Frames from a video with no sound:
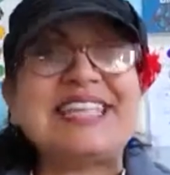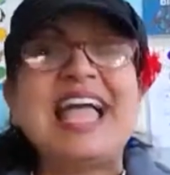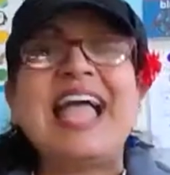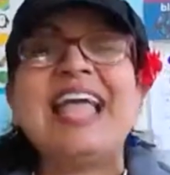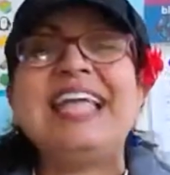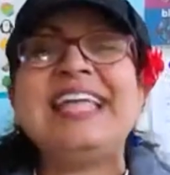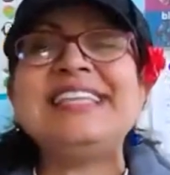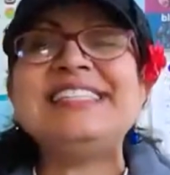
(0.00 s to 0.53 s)

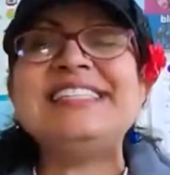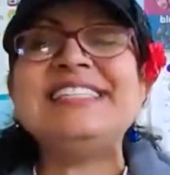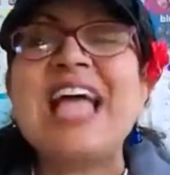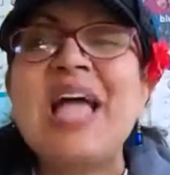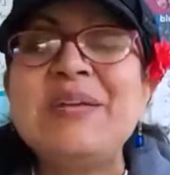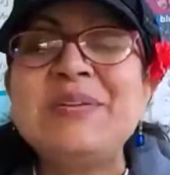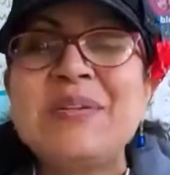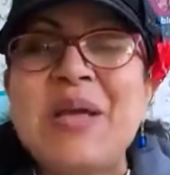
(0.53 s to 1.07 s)
shine
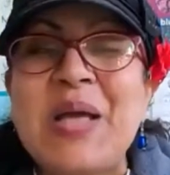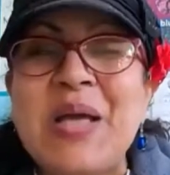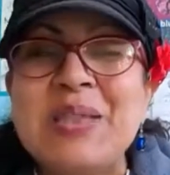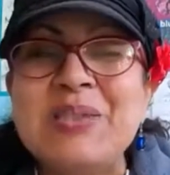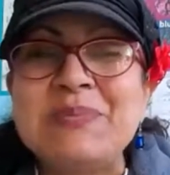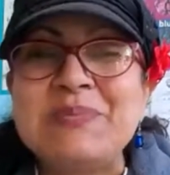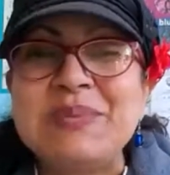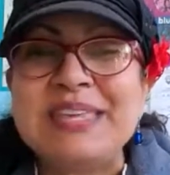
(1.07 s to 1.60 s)
down
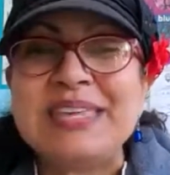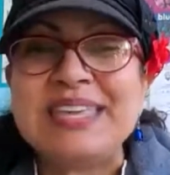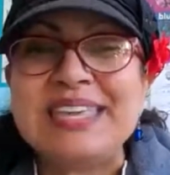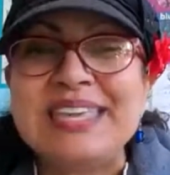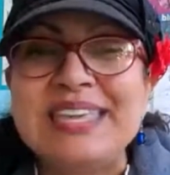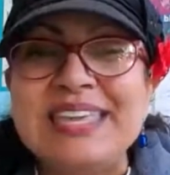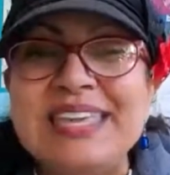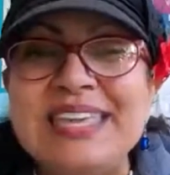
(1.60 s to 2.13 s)
on
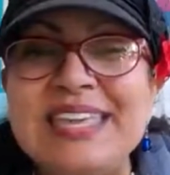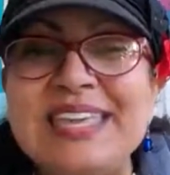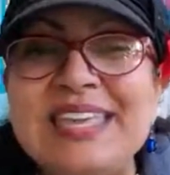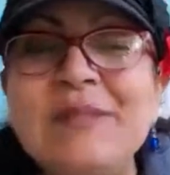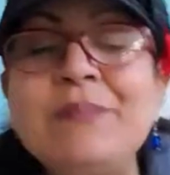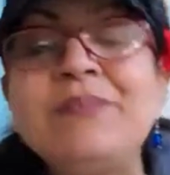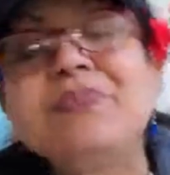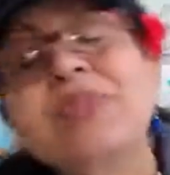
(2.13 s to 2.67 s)

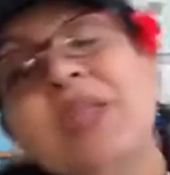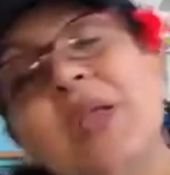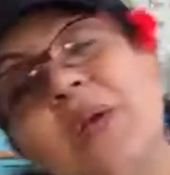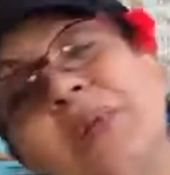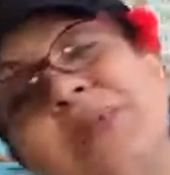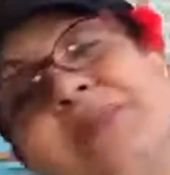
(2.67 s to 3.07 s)
me. Oh,